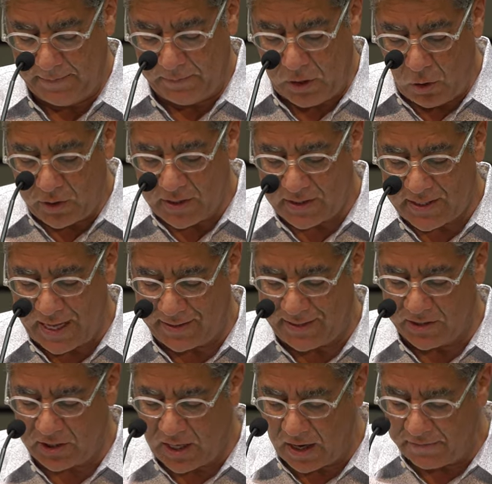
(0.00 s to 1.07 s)
Notice that
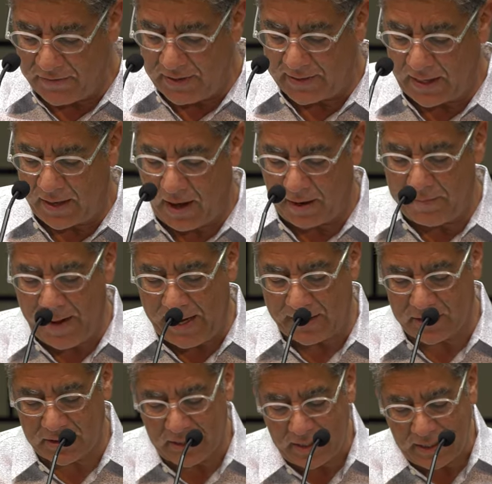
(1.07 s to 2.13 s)
this covenant that God
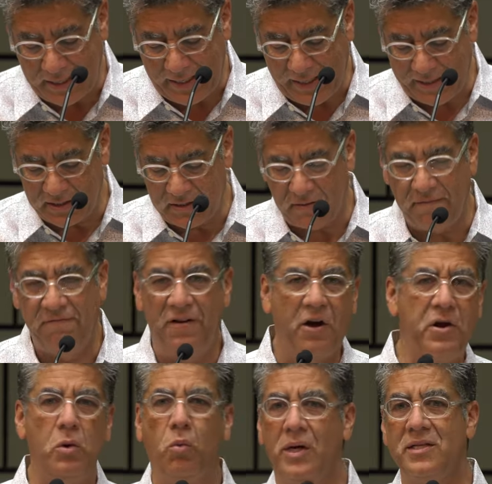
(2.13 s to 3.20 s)
makes is
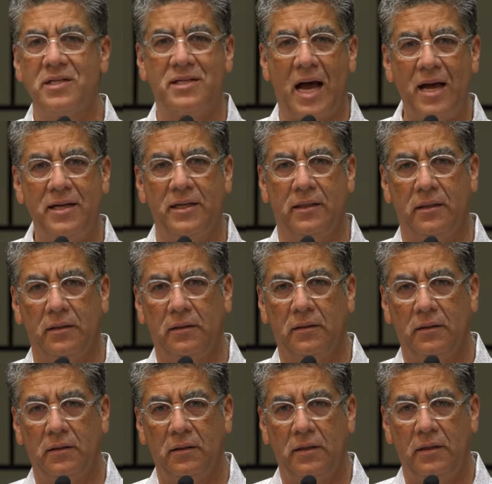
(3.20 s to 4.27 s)
very one sided.
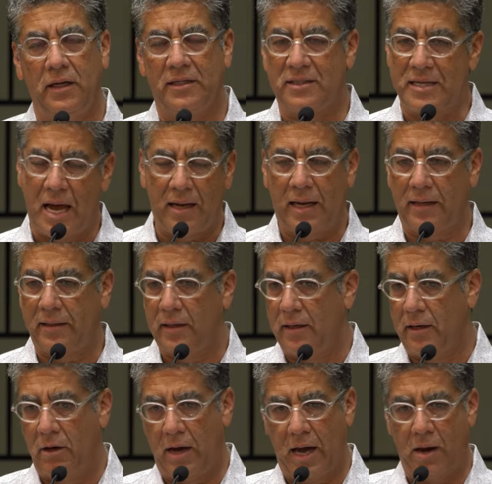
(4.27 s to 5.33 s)
It's not like,
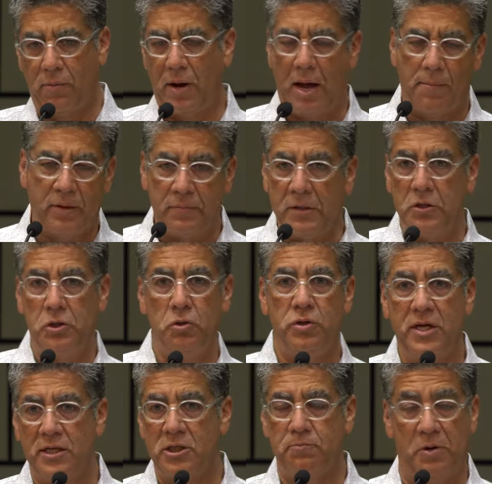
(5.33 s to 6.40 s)
Abraham, I'm going to do
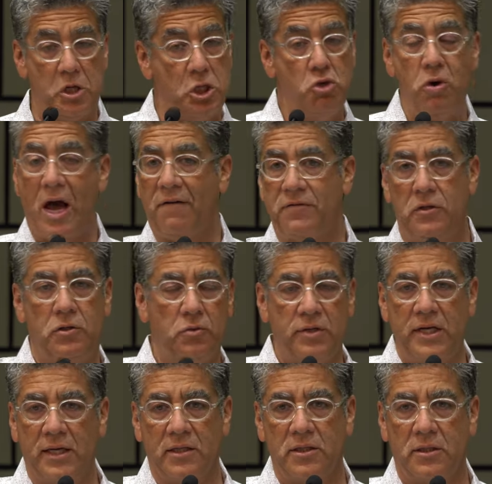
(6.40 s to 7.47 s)
this, but you have to do
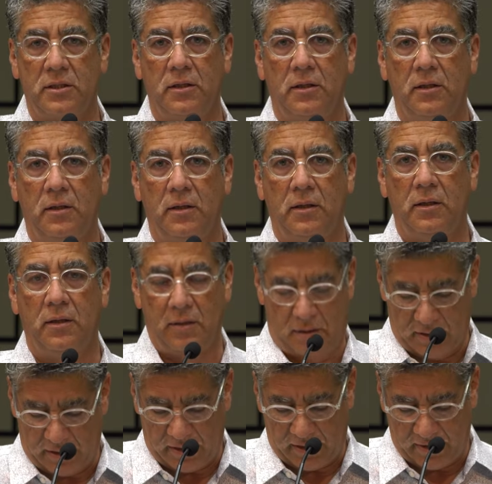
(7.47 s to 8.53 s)
this.
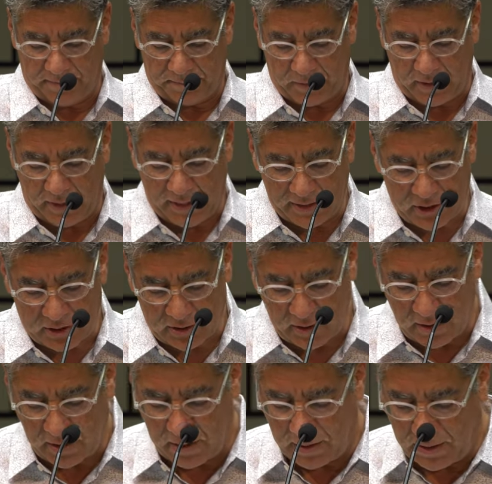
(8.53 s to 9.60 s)
It's
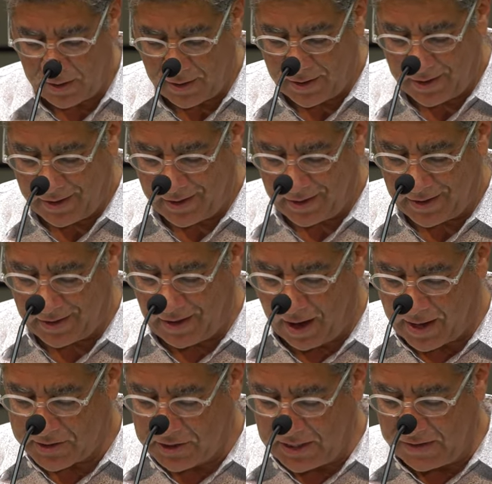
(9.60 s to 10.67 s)
God's